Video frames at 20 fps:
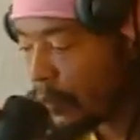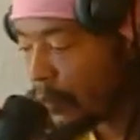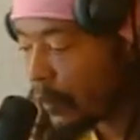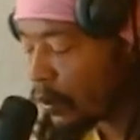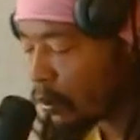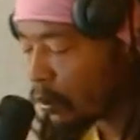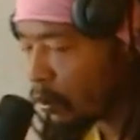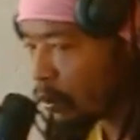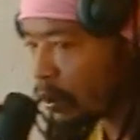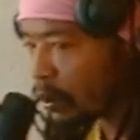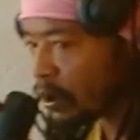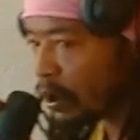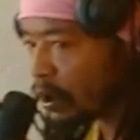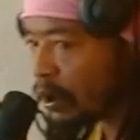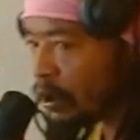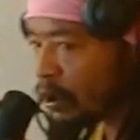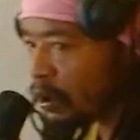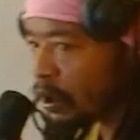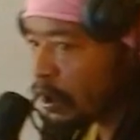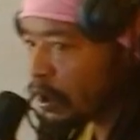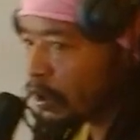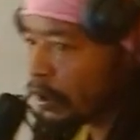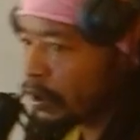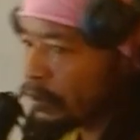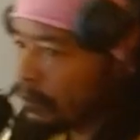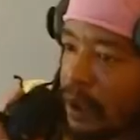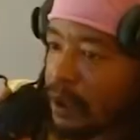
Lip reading: According to this theory,